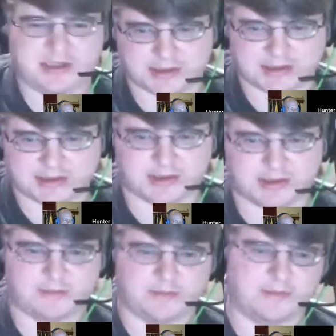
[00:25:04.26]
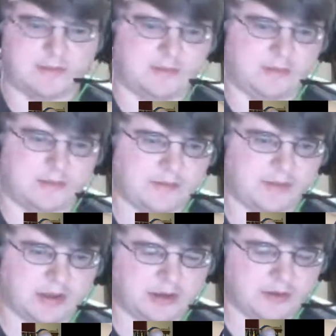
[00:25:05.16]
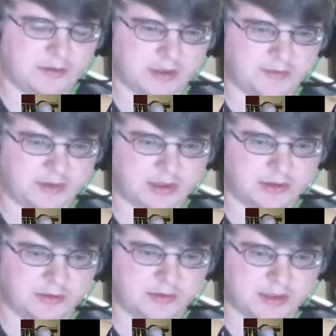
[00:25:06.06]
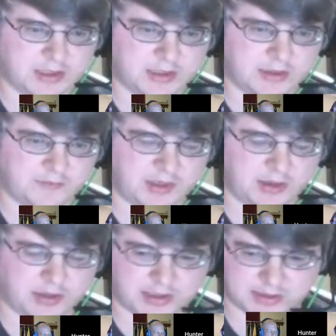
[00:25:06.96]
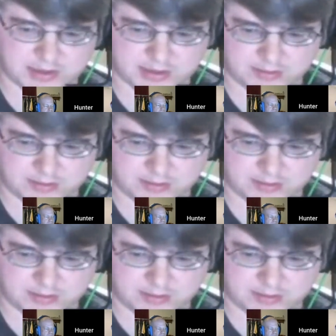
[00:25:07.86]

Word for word: in like a, if they use, if they can use it in a V R headset